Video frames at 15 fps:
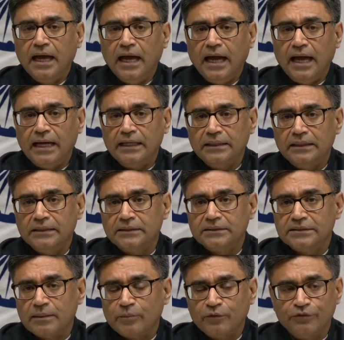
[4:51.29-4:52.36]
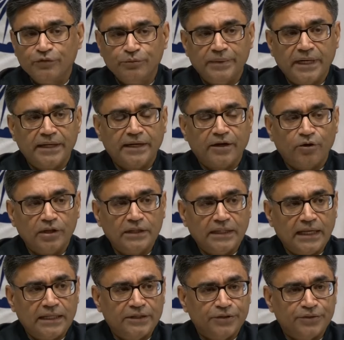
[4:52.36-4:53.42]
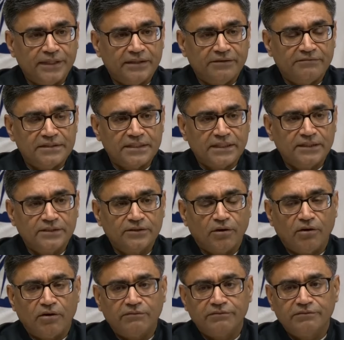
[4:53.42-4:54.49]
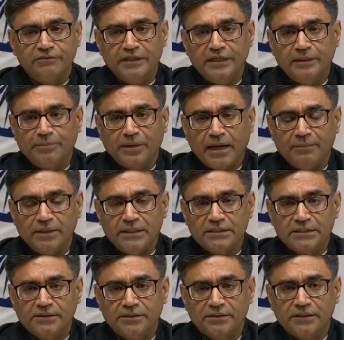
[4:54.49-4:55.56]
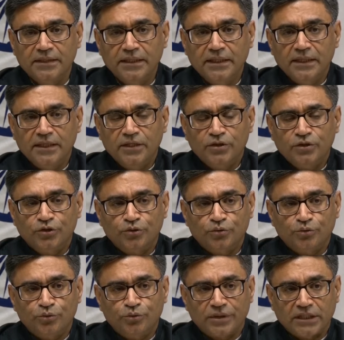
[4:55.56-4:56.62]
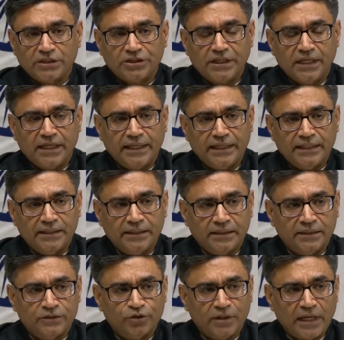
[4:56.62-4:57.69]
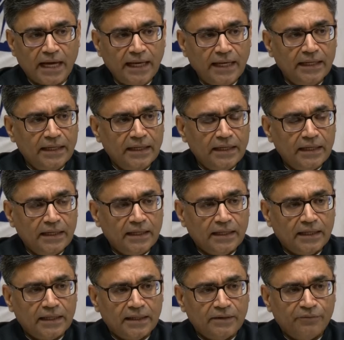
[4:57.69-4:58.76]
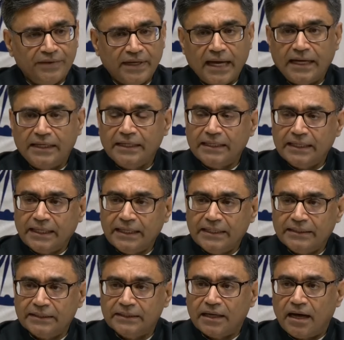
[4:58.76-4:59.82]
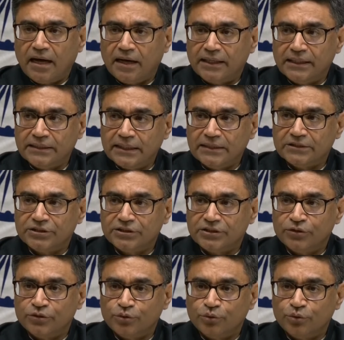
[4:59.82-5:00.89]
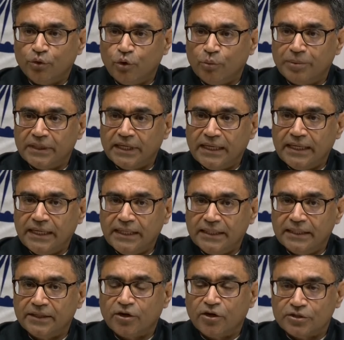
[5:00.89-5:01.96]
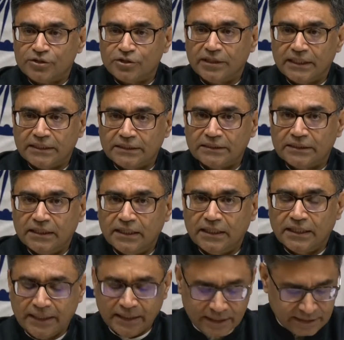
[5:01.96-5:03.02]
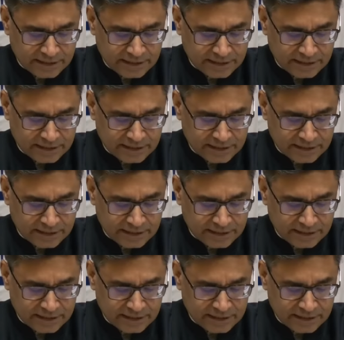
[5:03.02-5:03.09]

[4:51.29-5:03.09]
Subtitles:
And some of you may recall that during the visit of the Prime Minister to Russia in July, we had indicated our intention to open an Indian consulate in